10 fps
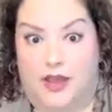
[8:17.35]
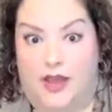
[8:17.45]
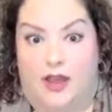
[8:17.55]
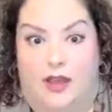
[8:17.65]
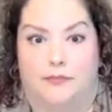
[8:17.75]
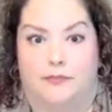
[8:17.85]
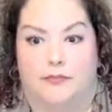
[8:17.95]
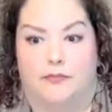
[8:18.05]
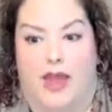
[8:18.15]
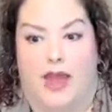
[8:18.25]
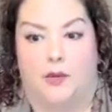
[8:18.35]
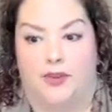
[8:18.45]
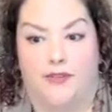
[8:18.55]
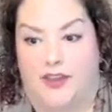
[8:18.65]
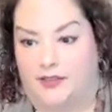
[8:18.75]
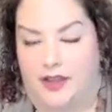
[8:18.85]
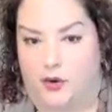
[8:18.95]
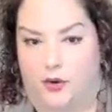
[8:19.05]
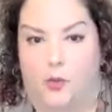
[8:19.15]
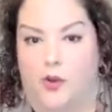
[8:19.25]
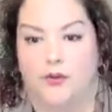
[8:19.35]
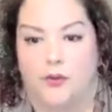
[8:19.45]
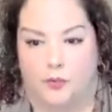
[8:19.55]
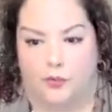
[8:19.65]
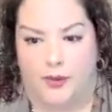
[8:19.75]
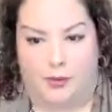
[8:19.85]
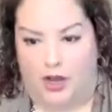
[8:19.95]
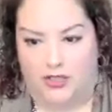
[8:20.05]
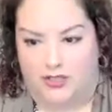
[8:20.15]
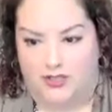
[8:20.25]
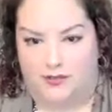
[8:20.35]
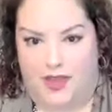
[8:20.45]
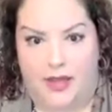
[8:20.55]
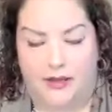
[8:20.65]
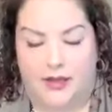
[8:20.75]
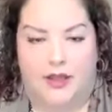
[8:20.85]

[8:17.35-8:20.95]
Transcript: How do we fix it? Or what are the repercussions of that?